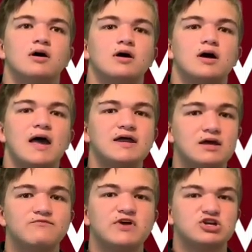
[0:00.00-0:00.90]

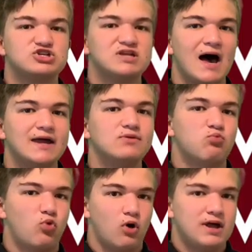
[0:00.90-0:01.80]
A&M finished
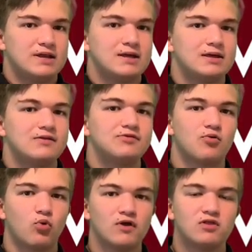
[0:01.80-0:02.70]
9-1. Their
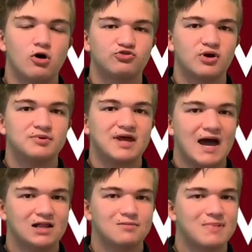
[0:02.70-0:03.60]
one loss coming to
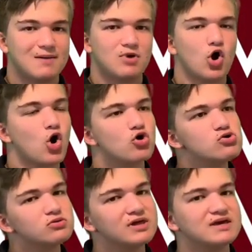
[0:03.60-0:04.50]
Alabama
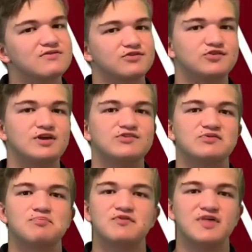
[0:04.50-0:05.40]
early in the season,
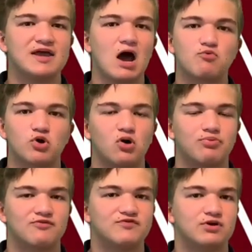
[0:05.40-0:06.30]
but they got run off
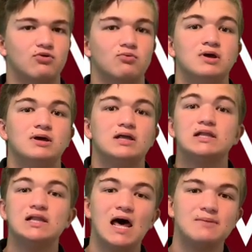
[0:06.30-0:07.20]
the field
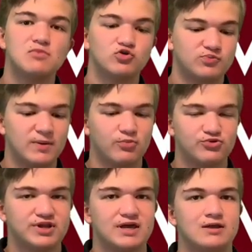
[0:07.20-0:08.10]
like most people
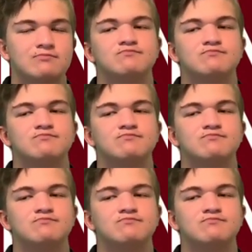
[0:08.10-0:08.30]
did.